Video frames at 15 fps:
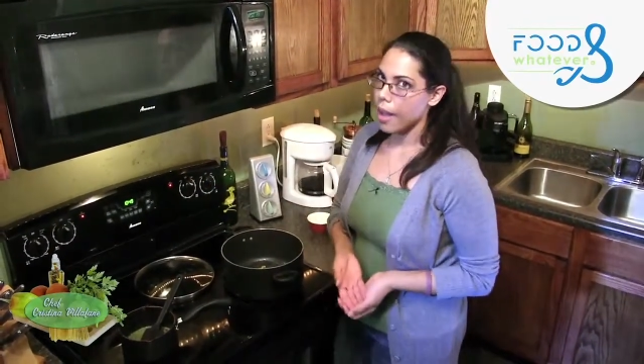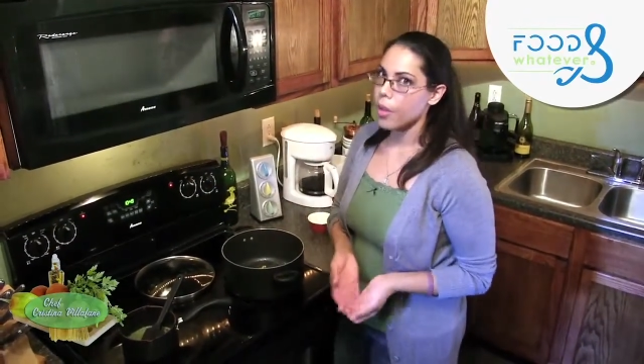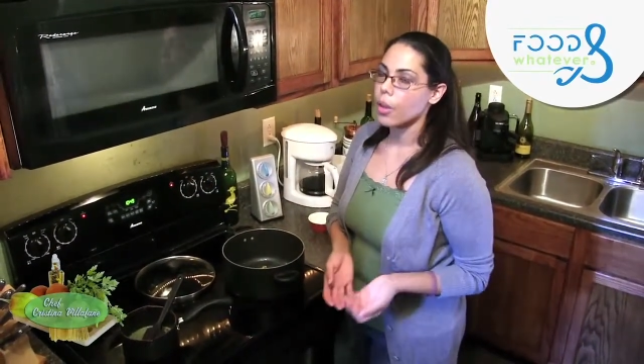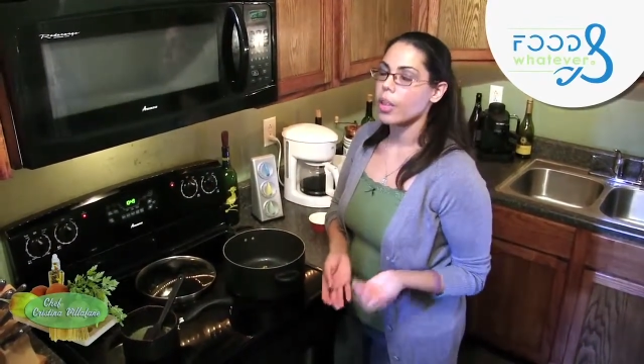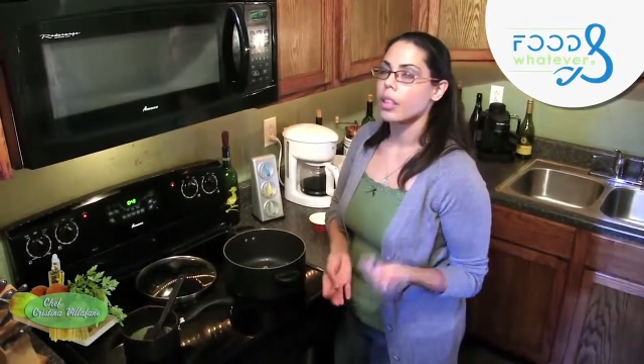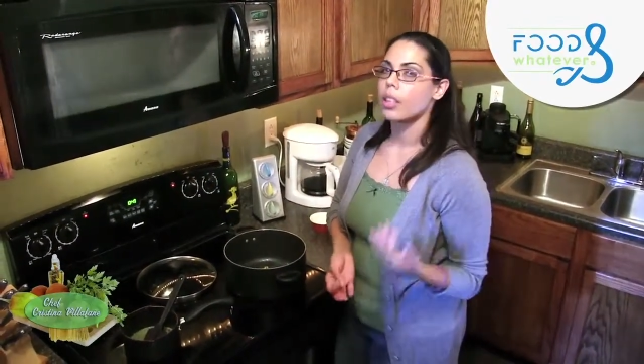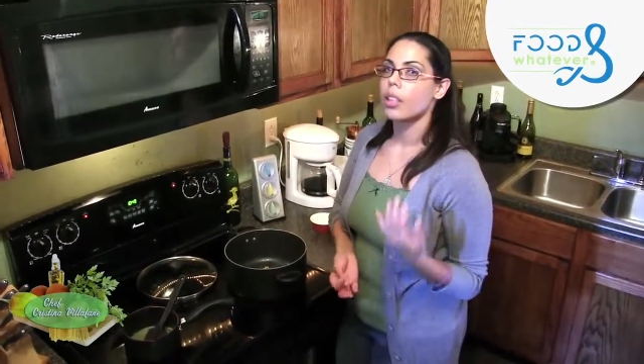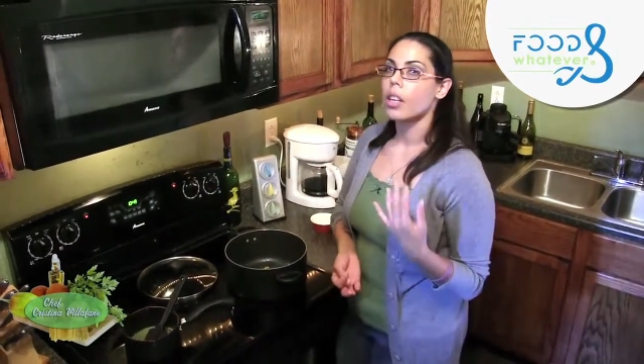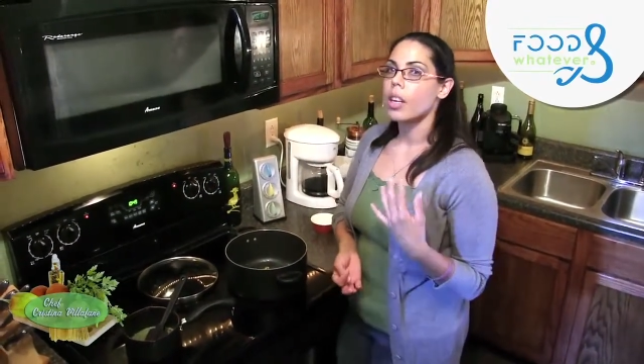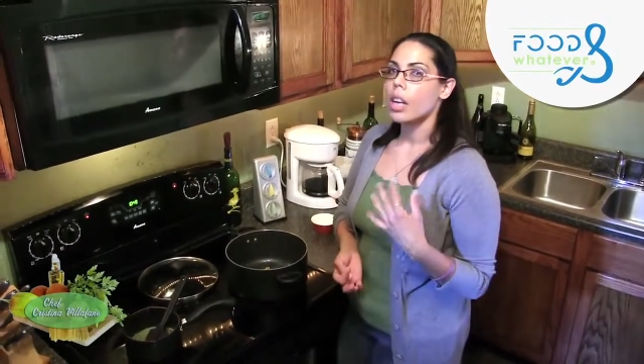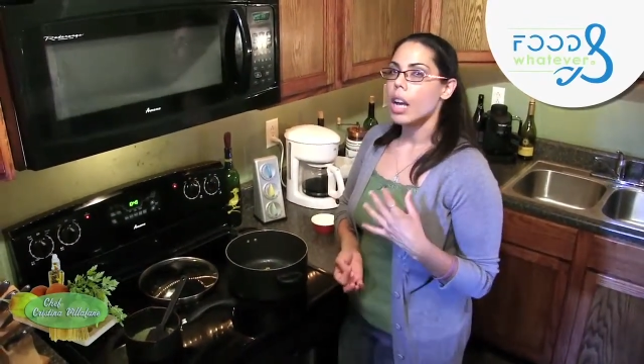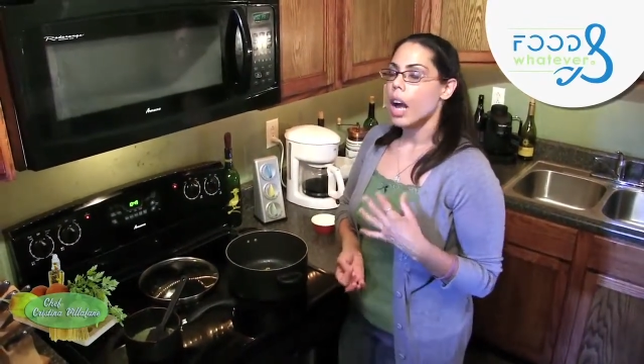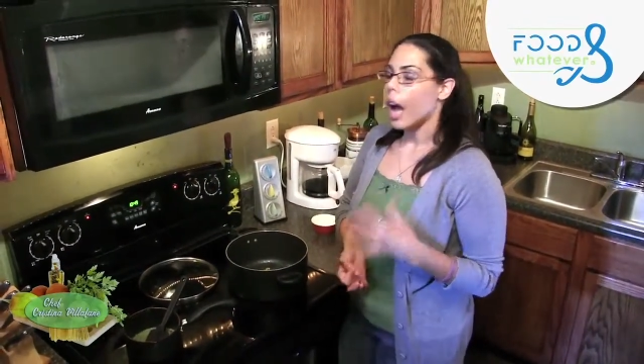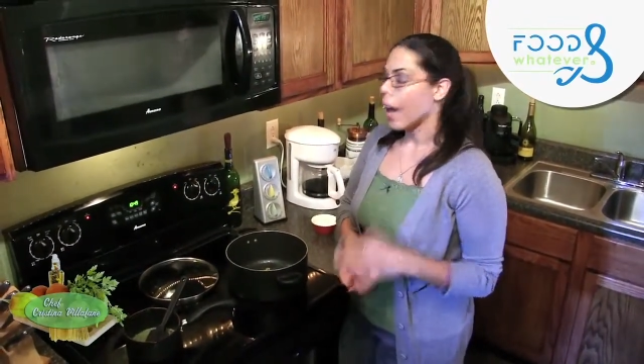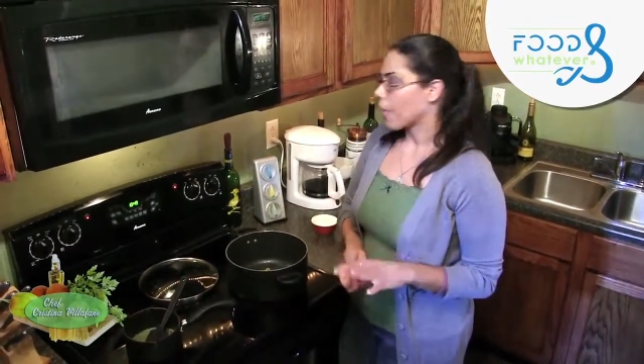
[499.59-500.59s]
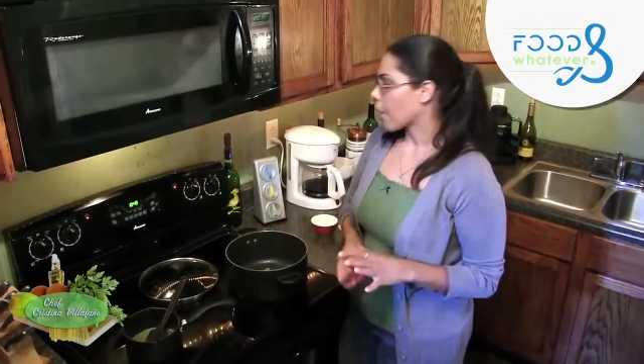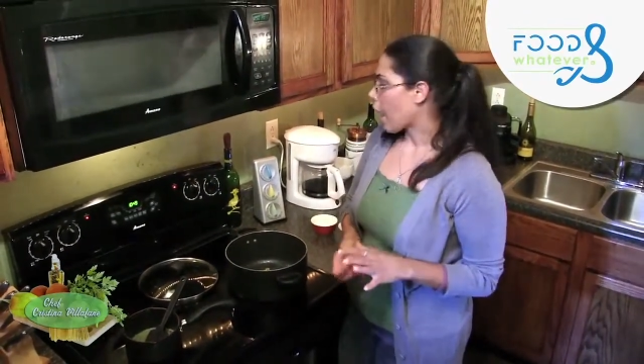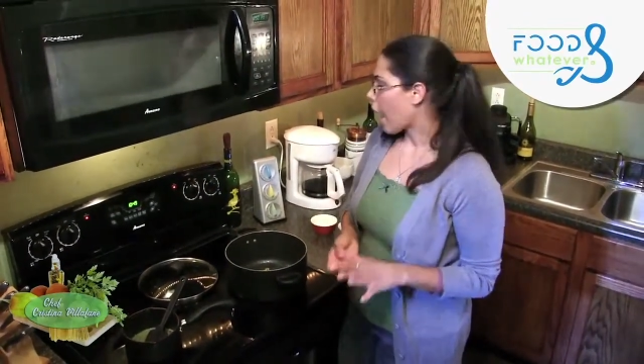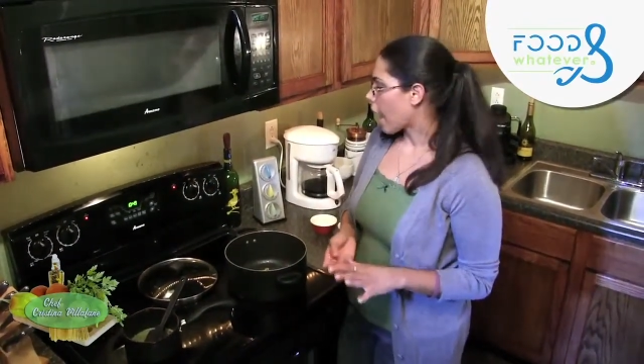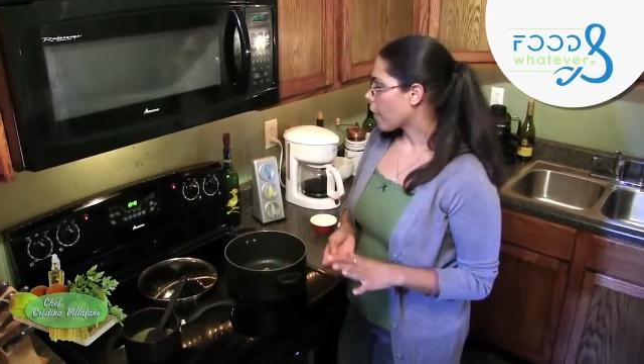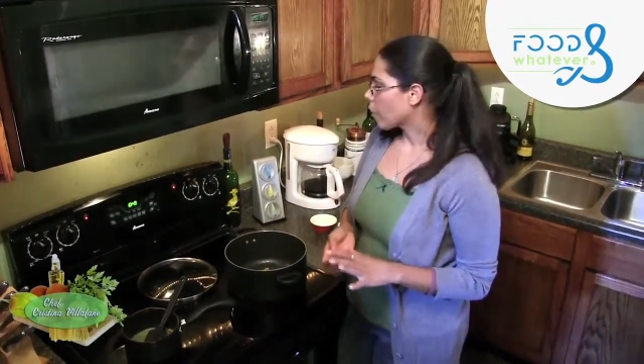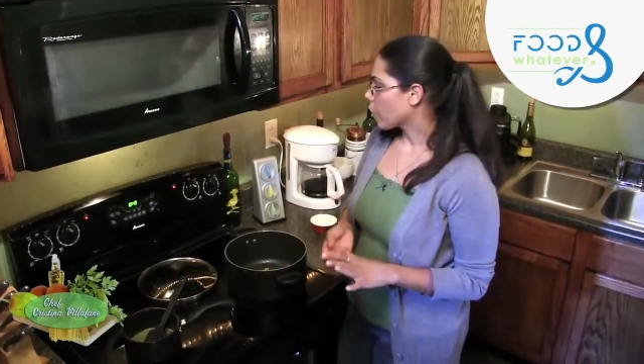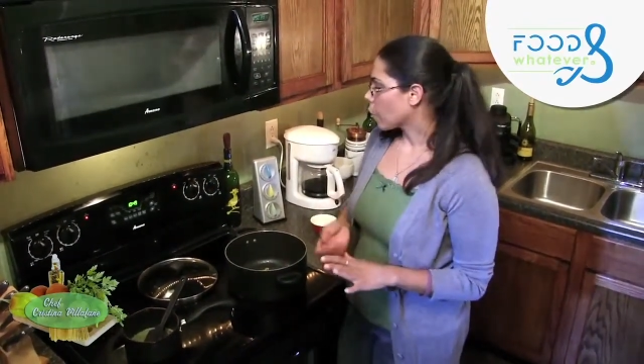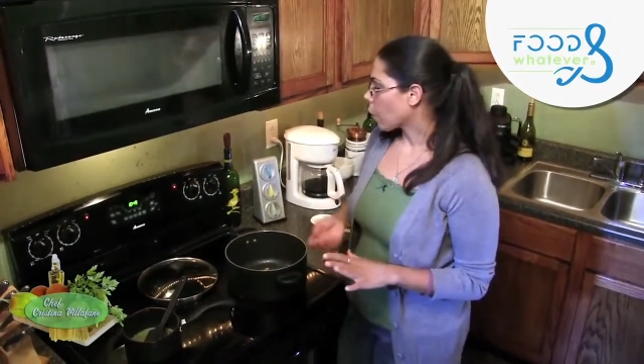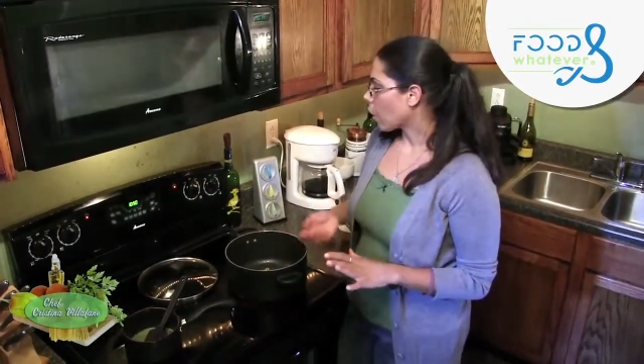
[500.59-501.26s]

You can, the highest you